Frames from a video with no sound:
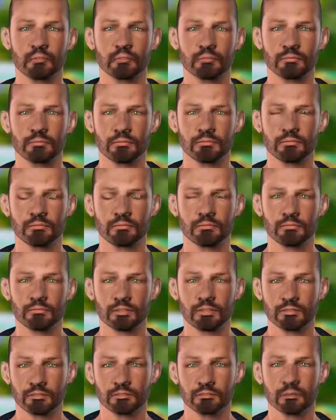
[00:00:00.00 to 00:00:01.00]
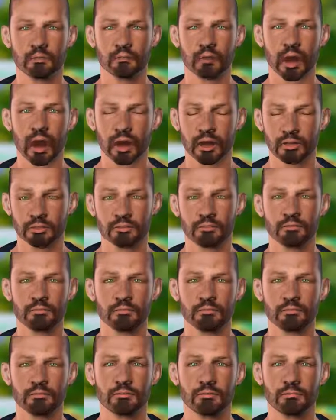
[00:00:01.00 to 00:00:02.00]
this whole humanity around to
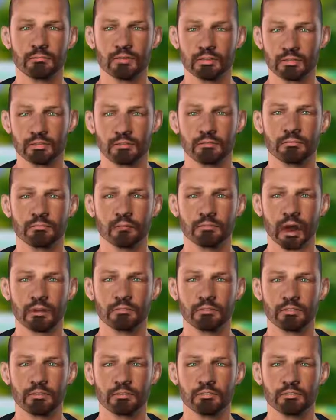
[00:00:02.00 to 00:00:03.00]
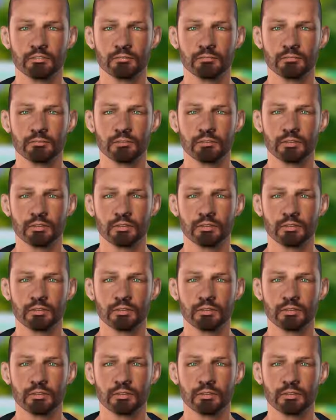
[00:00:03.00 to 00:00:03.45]
be the best of human beings,